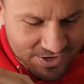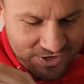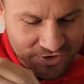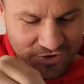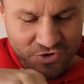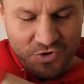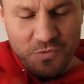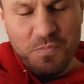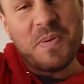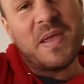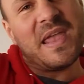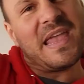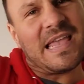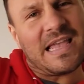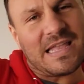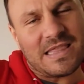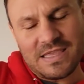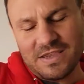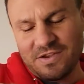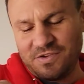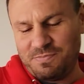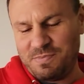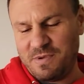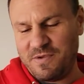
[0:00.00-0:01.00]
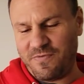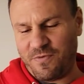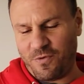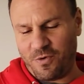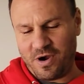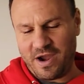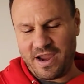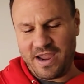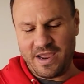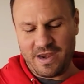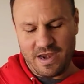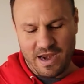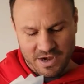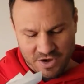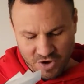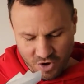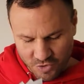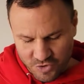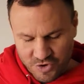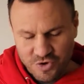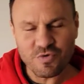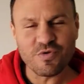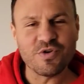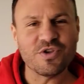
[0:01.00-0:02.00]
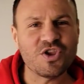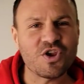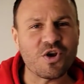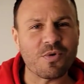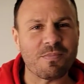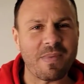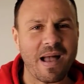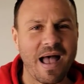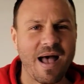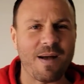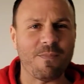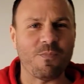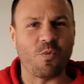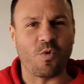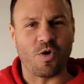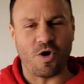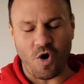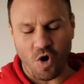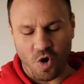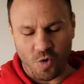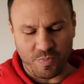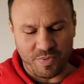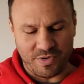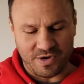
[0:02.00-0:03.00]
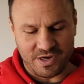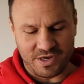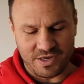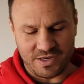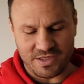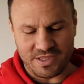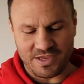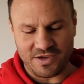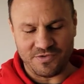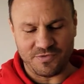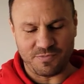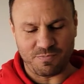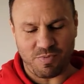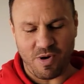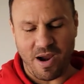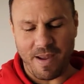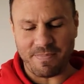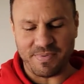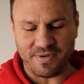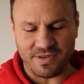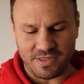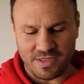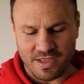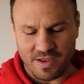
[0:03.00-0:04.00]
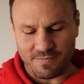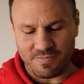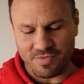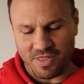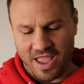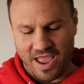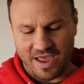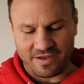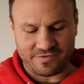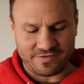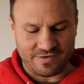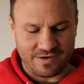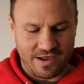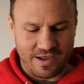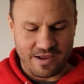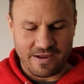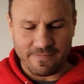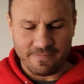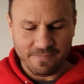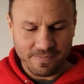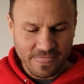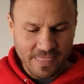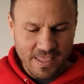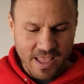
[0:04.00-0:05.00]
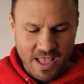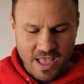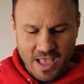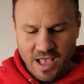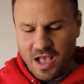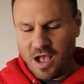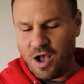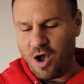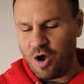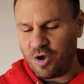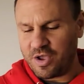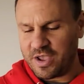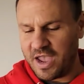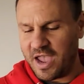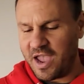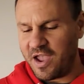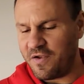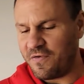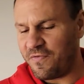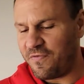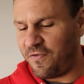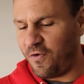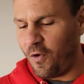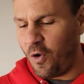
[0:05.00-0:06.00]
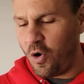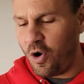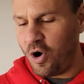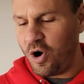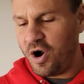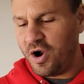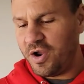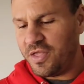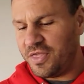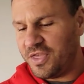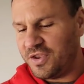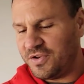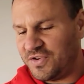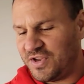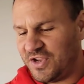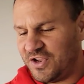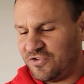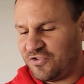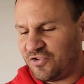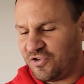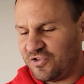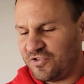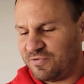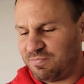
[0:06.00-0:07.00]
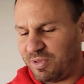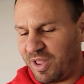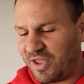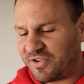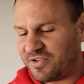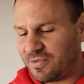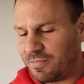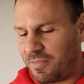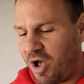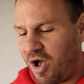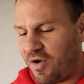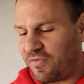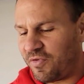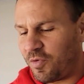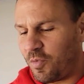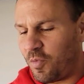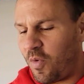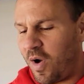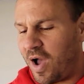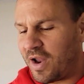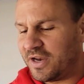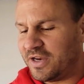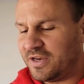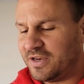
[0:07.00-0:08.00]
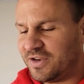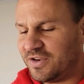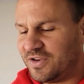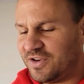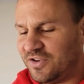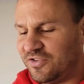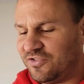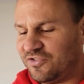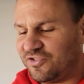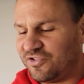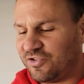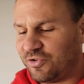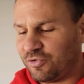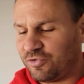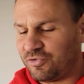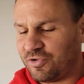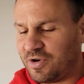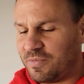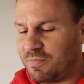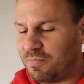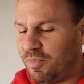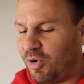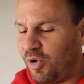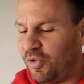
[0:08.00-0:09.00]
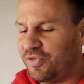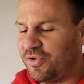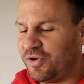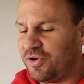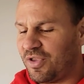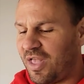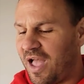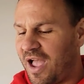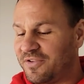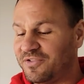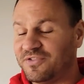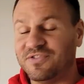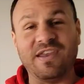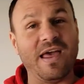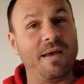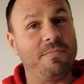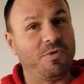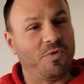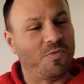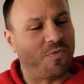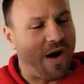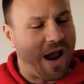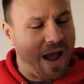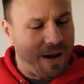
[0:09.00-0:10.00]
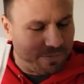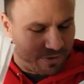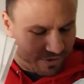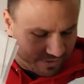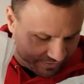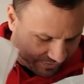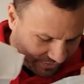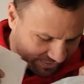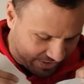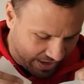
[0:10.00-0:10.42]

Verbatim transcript: Did you peek at this beforehand? I know no. you and your mom were no. opening these, prepping them last night. Uh-uh. Okay, for the teachers, bless them all for wanting to teach children and mold their lives. Deborah Roberts.